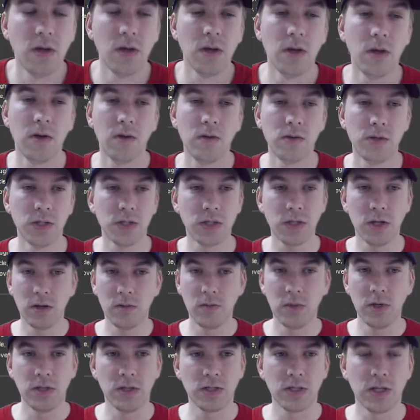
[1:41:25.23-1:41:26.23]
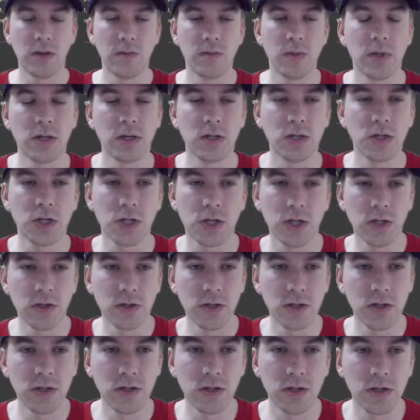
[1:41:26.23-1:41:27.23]
which is going to be the same thing as
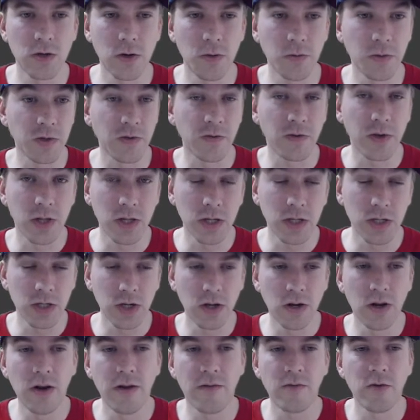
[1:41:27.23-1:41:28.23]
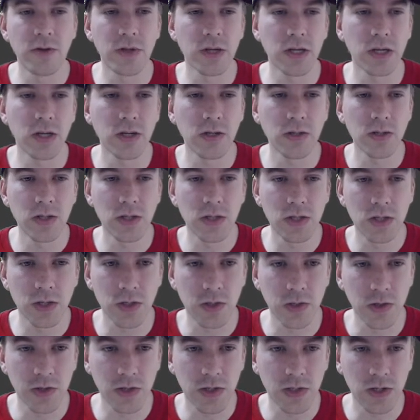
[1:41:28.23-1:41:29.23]
shielded in terms of collision and everything else. It just
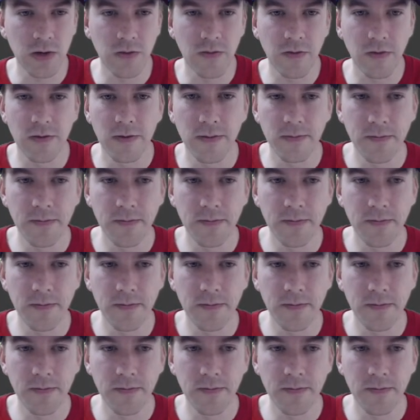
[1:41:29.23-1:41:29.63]
looks different.